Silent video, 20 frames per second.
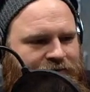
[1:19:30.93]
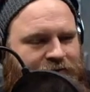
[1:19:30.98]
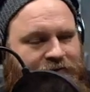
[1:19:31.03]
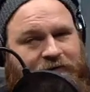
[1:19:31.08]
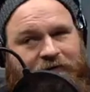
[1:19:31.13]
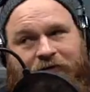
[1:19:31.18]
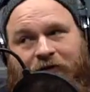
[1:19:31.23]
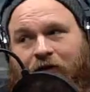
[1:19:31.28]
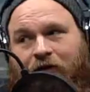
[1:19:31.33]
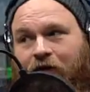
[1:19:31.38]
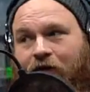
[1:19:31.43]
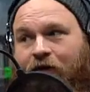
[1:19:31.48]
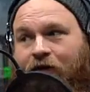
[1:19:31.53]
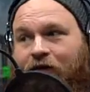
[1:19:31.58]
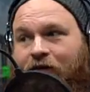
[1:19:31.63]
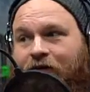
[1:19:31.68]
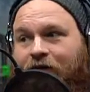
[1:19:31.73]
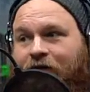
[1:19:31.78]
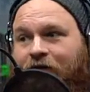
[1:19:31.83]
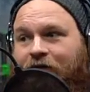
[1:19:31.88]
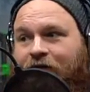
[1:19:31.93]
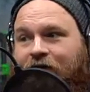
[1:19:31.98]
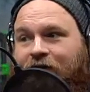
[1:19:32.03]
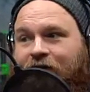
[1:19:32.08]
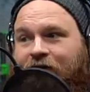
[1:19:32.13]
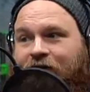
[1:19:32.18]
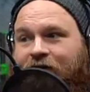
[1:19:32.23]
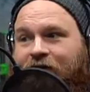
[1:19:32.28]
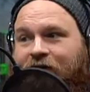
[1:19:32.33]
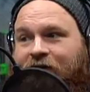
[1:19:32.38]
oh,
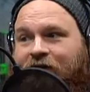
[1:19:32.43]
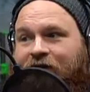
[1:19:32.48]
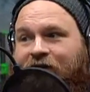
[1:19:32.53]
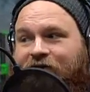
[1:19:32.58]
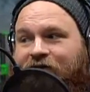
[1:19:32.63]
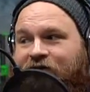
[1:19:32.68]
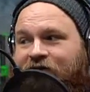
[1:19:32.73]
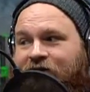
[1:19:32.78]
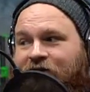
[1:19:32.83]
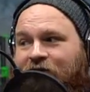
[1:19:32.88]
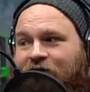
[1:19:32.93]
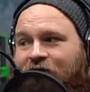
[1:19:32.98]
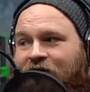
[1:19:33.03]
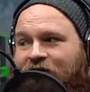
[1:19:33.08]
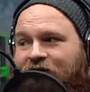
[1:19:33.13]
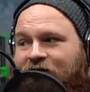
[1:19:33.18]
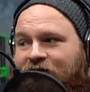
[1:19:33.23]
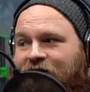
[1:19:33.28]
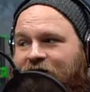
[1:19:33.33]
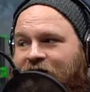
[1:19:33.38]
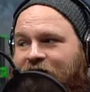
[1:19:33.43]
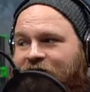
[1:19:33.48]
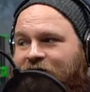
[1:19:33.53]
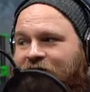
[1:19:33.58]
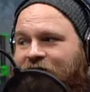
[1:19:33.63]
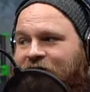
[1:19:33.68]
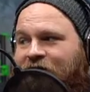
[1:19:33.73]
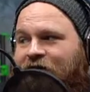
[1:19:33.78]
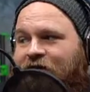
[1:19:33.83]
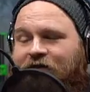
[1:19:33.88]
look at how slow that Z-axis
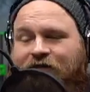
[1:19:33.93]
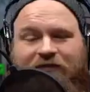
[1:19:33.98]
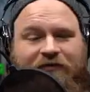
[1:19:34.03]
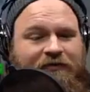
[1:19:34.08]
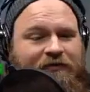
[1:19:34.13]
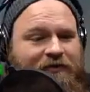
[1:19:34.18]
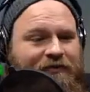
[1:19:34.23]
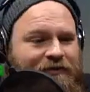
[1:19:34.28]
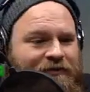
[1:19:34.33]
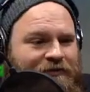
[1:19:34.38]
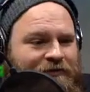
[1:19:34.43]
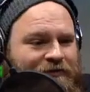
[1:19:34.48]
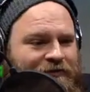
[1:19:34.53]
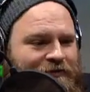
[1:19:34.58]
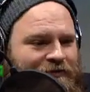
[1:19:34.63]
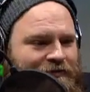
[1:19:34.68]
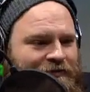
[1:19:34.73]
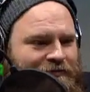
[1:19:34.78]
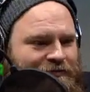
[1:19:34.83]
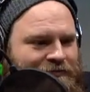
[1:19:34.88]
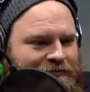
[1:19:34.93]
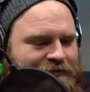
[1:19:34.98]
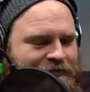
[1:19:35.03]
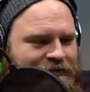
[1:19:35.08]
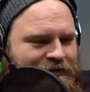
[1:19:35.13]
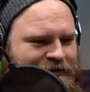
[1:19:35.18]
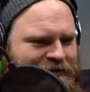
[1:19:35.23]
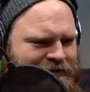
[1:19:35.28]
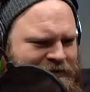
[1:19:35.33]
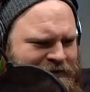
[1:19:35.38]
go. Oh,
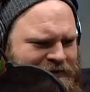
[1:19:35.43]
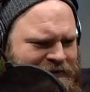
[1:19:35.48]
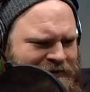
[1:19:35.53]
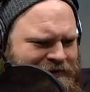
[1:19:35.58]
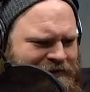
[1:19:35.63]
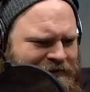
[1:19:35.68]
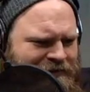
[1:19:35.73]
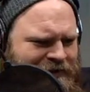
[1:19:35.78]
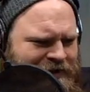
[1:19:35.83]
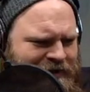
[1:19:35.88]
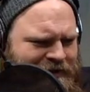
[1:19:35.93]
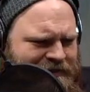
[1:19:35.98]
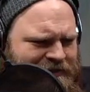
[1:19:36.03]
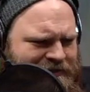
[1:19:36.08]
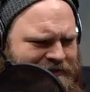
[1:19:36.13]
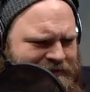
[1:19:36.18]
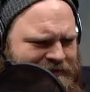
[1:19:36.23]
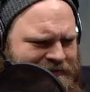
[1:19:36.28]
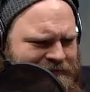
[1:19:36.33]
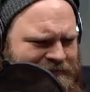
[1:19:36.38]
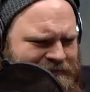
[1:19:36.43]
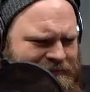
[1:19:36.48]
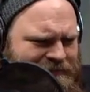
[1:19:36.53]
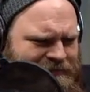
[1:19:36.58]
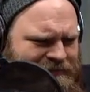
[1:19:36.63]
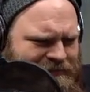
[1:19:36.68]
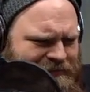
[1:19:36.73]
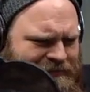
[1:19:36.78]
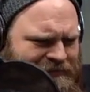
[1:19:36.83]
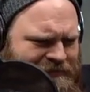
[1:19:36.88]
so nice.
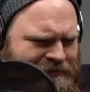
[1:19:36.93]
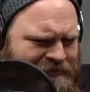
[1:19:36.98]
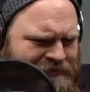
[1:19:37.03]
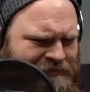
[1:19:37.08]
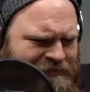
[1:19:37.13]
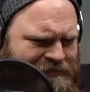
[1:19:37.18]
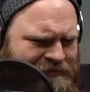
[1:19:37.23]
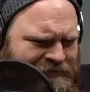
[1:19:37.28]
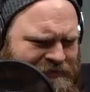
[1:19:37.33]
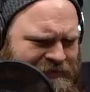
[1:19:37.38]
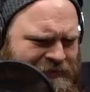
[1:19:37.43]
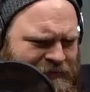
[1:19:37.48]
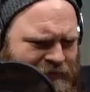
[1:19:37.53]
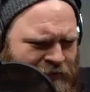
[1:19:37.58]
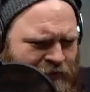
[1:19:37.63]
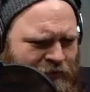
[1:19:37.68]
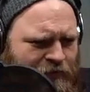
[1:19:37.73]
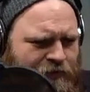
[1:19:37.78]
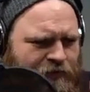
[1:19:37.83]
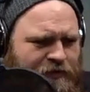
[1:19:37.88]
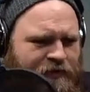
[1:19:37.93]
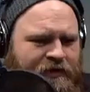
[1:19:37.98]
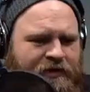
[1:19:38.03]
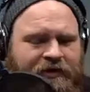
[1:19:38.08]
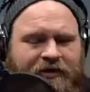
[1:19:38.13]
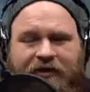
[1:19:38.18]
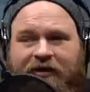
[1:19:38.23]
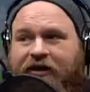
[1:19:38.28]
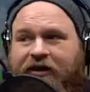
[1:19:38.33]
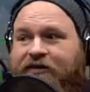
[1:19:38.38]
Ooh,
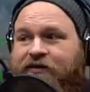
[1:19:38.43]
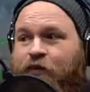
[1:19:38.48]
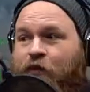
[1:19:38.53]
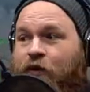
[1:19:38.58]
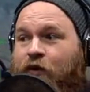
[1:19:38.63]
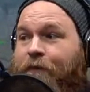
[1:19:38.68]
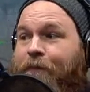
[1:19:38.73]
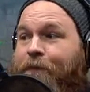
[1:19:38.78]
that's warm.